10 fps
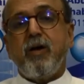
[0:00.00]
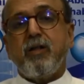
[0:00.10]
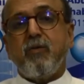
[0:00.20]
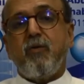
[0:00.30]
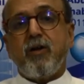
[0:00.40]

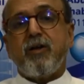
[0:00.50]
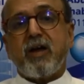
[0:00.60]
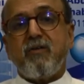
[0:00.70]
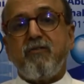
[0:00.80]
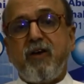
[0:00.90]
the world
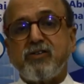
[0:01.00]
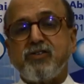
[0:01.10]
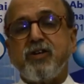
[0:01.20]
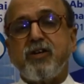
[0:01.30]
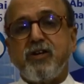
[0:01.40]
recover
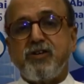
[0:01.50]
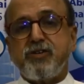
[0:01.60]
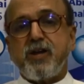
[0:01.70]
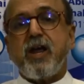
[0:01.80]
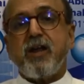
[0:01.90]
faster,
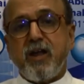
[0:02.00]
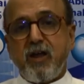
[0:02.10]
trade,